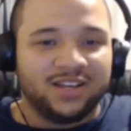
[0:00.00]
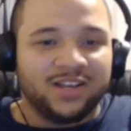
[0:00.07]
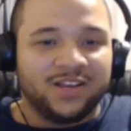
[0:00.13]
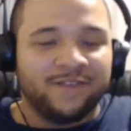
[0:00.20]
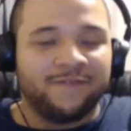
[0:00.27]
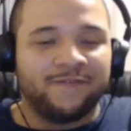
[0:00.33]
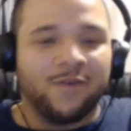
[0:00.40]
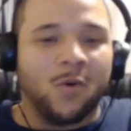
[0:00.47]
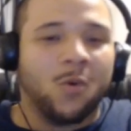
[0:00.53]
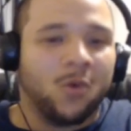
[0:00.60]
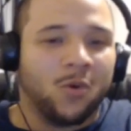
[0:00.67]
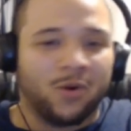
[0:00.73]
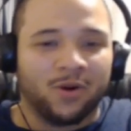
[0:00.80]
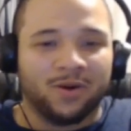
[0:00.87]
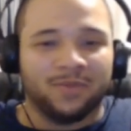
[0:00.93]

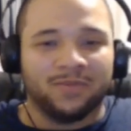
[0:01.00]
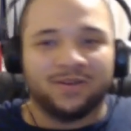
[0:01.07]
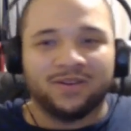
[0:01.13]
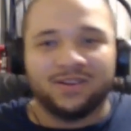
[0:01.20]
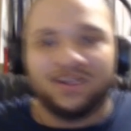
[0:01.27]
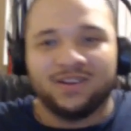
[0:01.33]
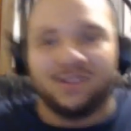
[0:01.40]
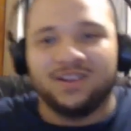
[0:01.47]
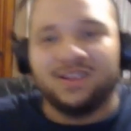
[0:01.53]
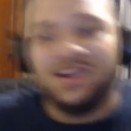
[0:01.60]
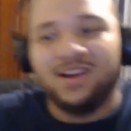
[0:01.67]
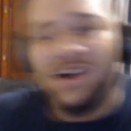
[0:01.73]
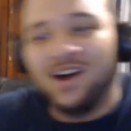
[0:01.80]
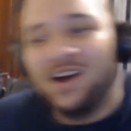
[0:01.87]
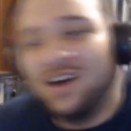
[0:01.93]
form
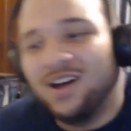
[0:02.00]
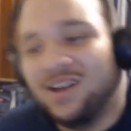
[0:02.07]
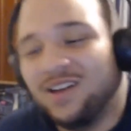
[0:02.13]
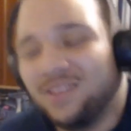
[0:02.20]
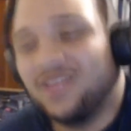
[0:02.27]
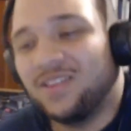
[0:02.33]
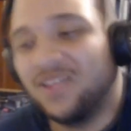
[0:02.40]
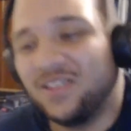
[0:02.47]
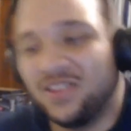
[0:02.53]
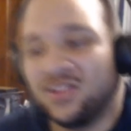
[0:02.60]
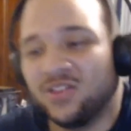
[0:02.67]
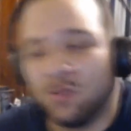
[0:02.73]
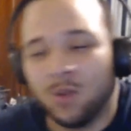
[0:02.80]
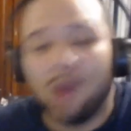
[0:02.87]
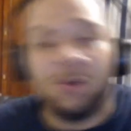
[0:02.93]

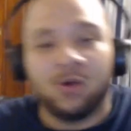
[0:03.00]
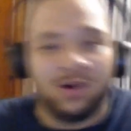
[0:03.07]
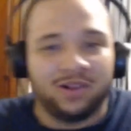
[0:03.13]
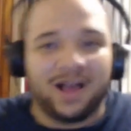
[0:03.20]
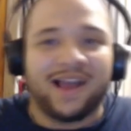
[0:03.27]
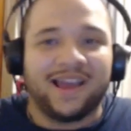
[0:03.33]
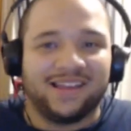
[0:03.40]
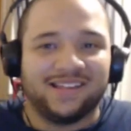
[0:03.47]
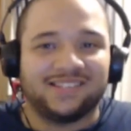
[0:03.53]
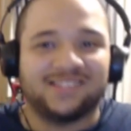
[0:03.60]
the Rebel Alliance.